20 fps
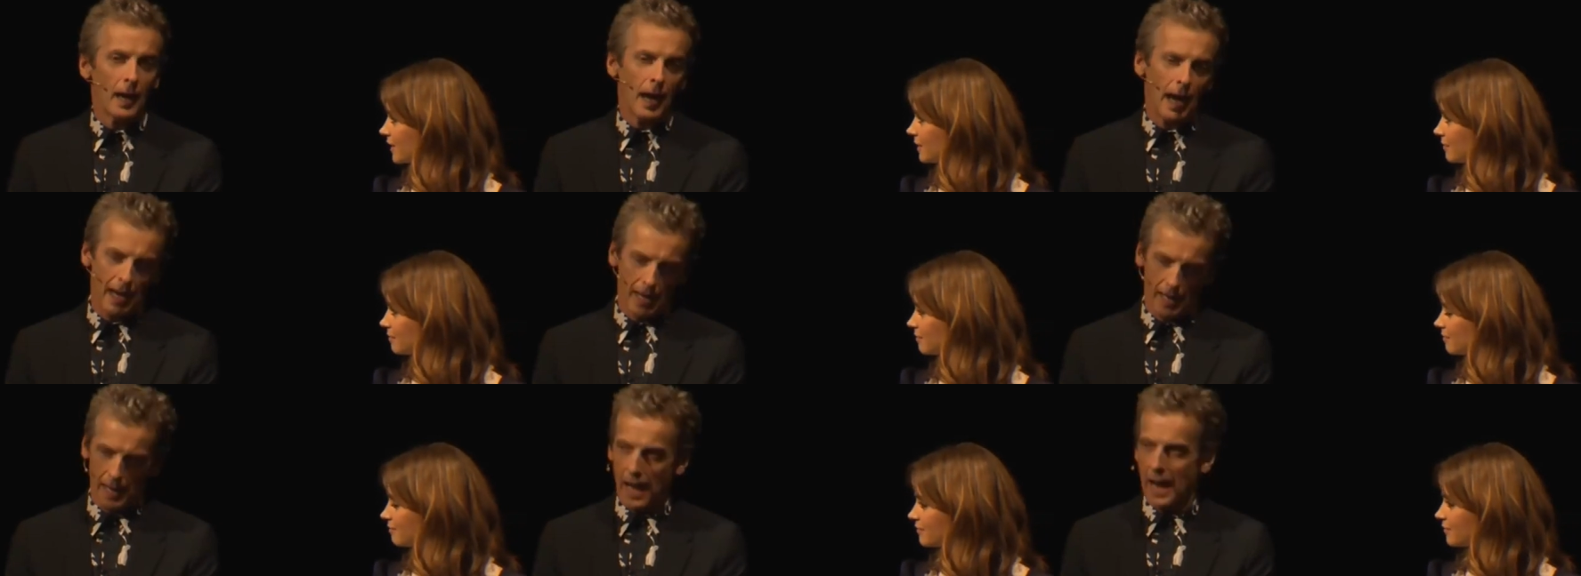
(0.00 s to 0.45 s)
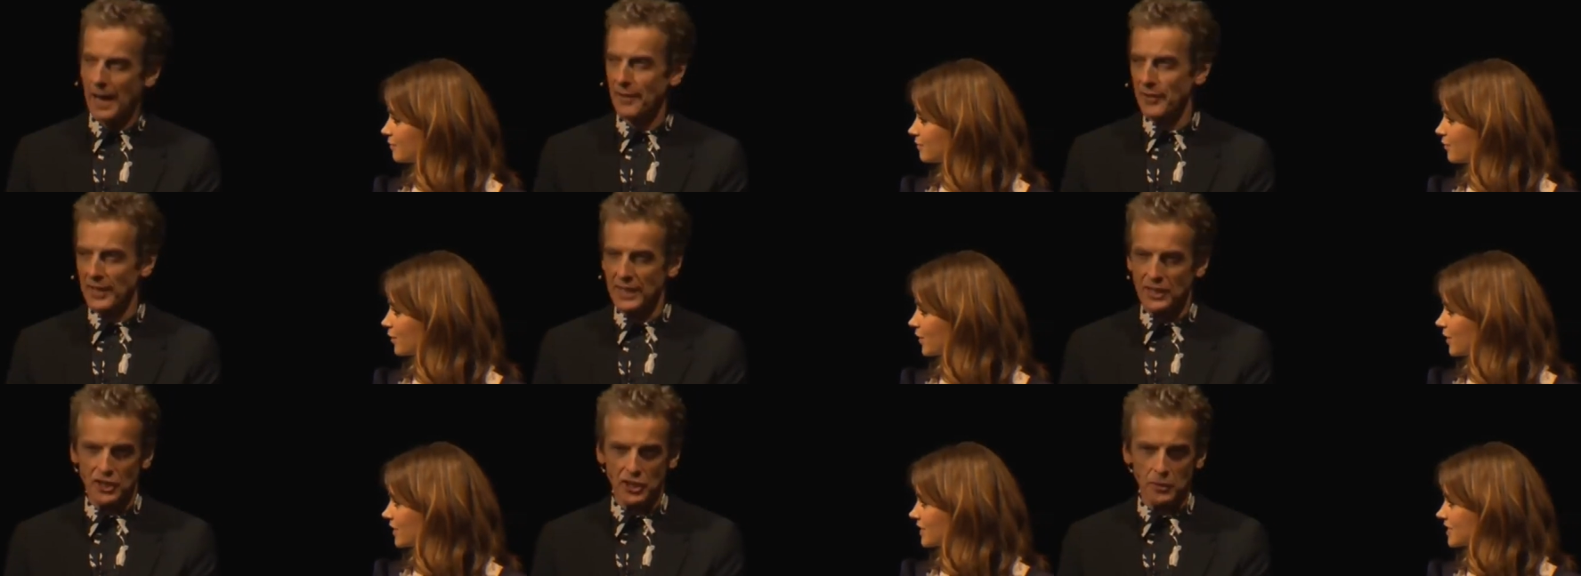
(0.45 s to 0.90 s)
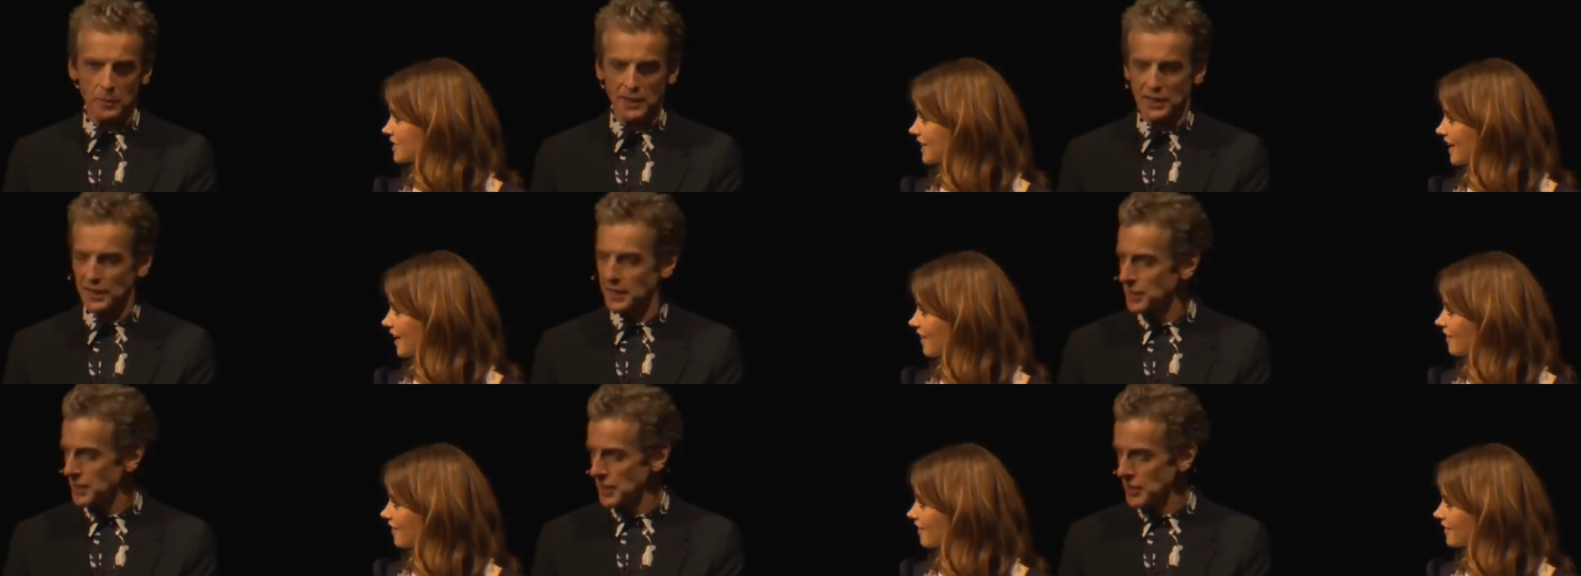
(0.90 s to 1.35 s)
Speaker 1: we I think work she
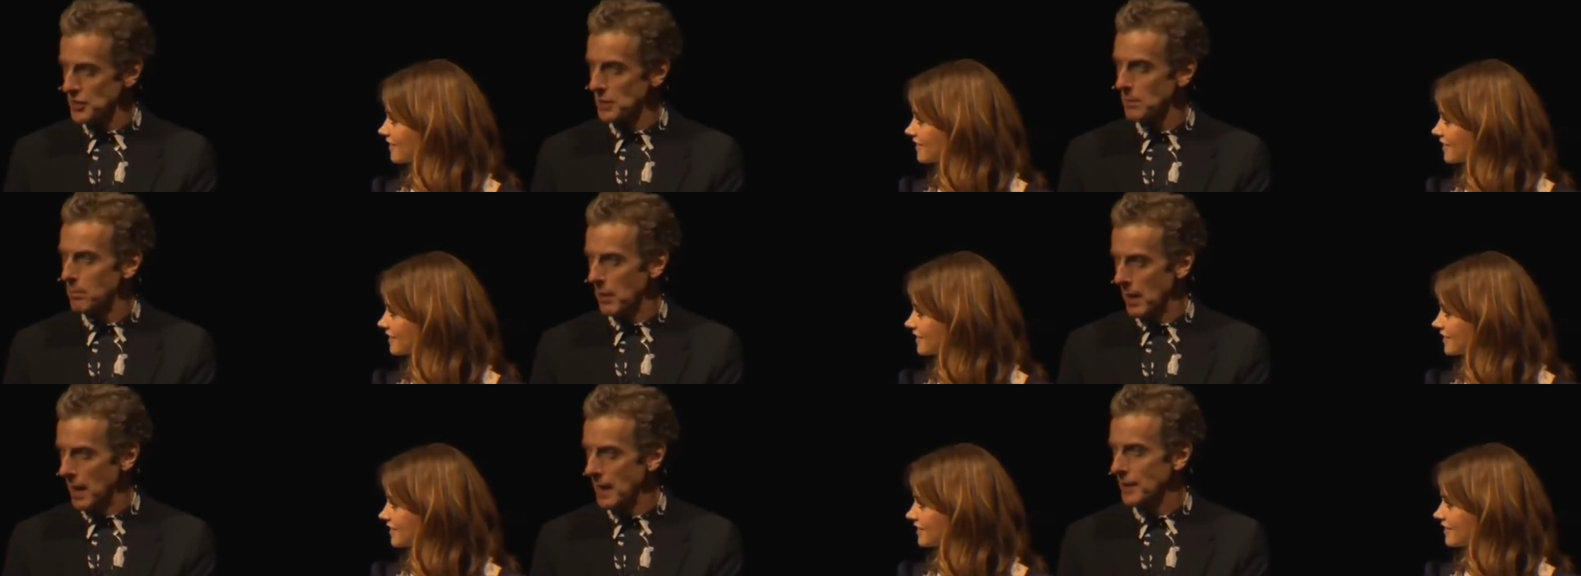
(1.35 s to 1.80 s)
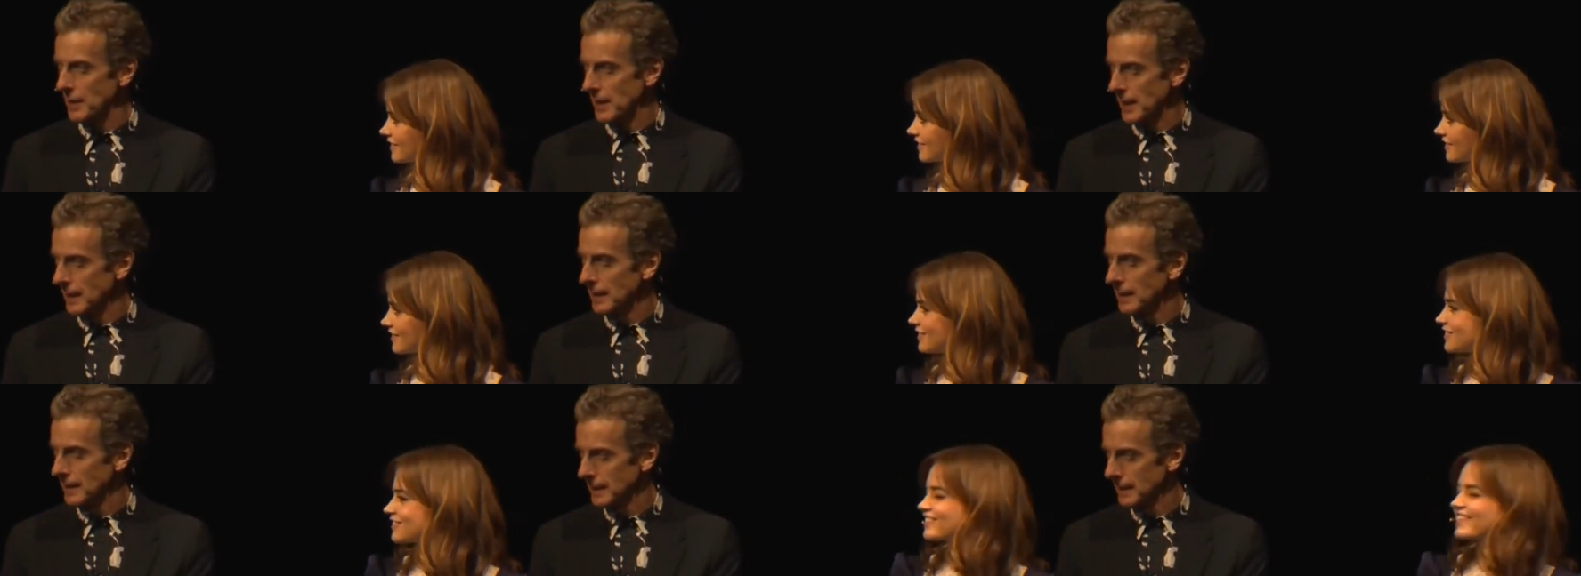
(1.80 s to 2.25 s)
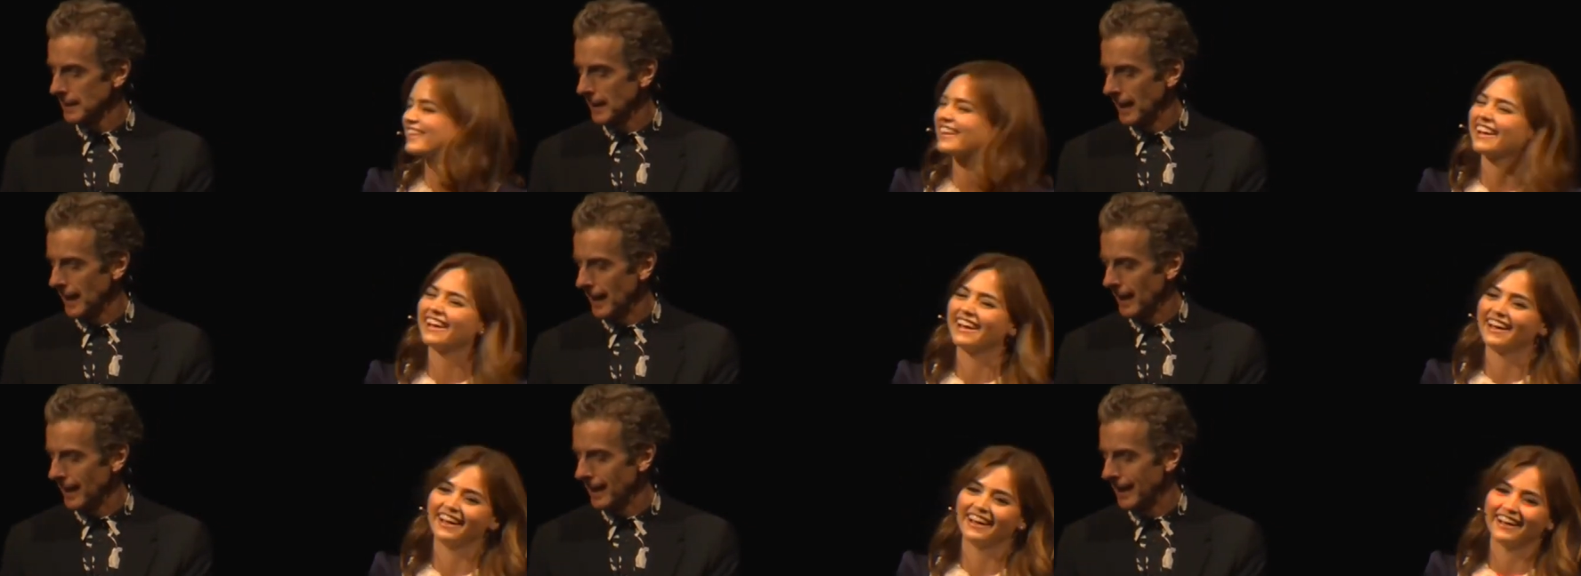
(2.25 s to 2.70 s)
together. the
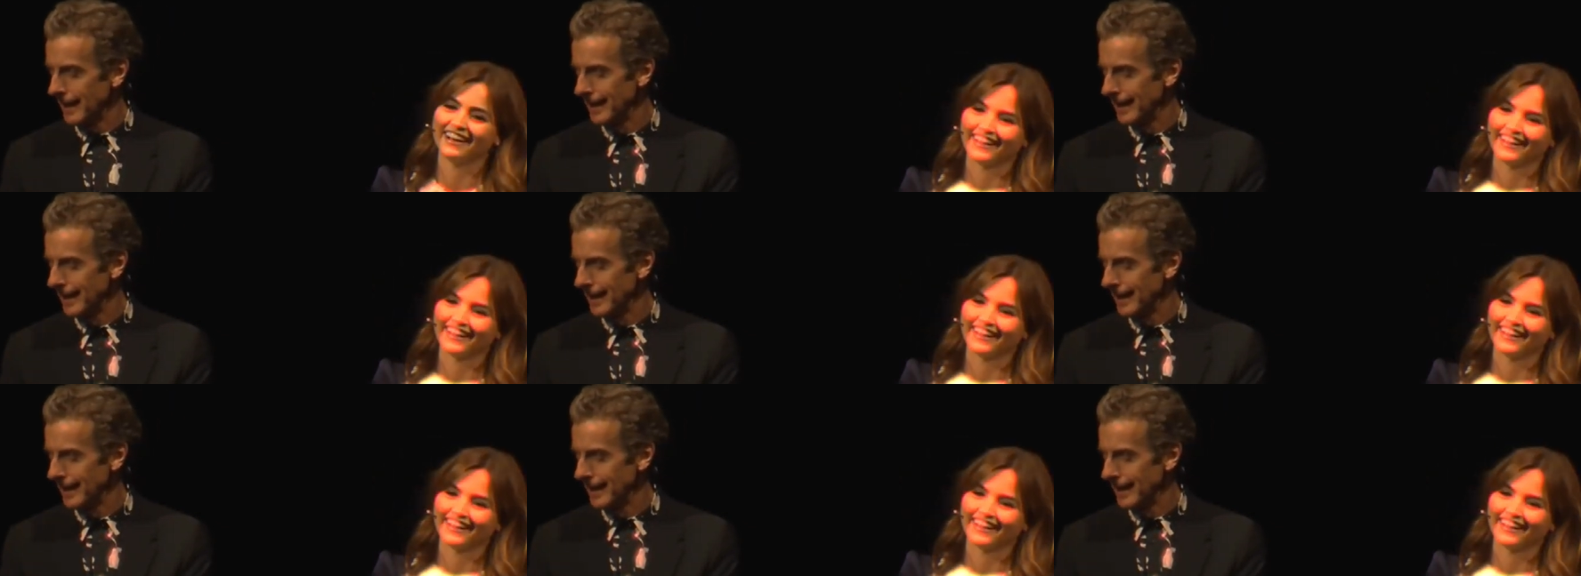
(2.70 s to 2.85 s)
senior partner.